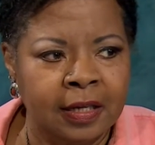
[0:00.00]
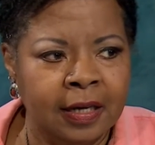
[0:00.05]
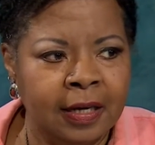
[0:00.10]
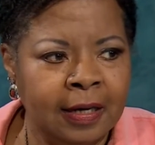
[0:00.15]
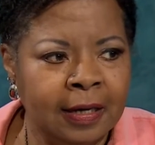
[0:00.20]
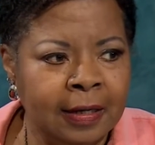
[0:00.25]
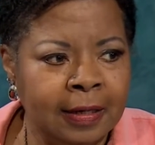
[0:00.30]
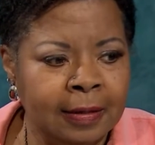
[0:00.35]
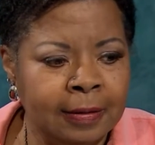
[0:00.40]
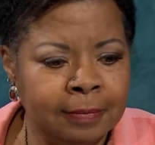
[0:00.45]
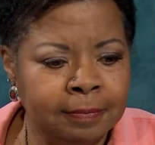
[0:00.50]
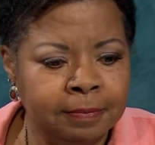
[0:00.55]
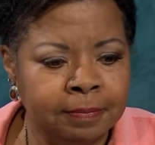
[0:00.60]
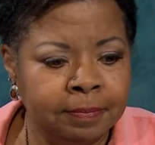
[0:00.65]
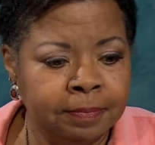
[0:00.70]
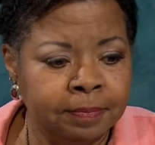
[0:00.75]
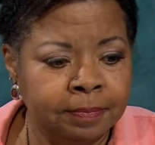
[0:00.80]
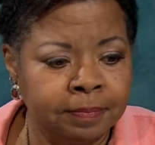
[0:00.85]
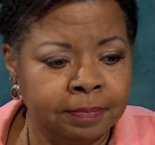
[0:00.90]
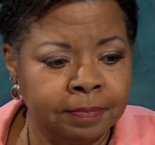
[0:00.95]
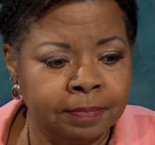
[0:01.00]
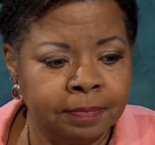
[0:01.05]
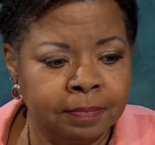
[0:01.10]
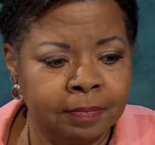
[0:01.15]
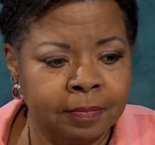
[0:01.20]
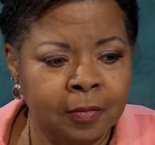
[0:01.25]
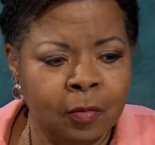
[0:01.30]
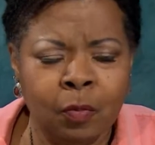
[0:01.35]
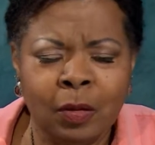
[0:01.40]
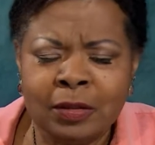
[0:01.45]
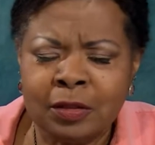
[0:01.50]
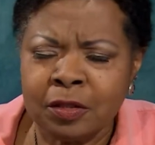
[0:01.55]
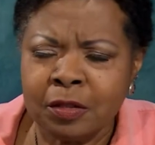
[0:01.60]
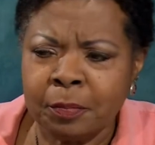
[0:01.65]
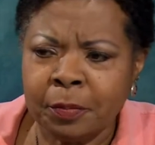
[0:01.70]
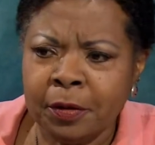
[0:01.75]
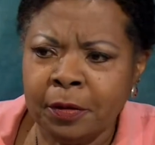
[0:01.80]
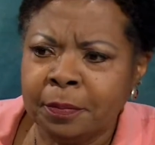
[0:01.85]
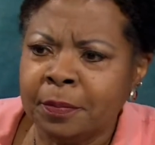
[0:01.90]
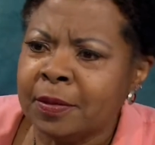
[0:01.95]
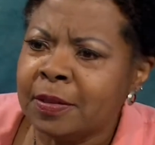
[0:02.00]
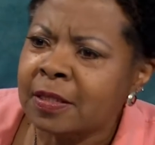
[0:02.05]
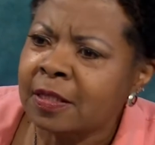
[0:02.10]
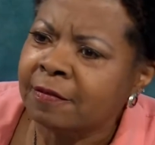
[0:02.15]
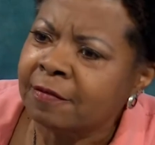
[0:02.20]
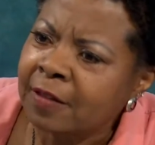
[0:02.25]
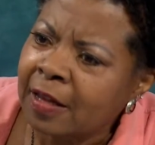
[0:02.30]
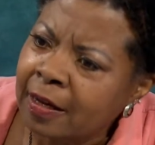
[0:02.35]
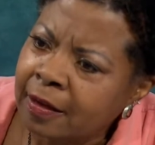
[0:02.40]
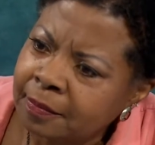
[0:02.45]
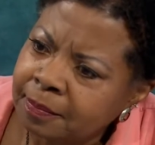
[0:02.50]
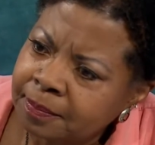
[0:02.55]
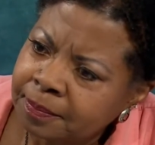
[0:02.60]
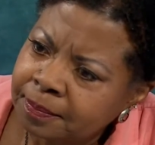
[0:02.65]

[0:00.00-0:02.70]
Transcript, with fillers: Um, what's the purpose of that?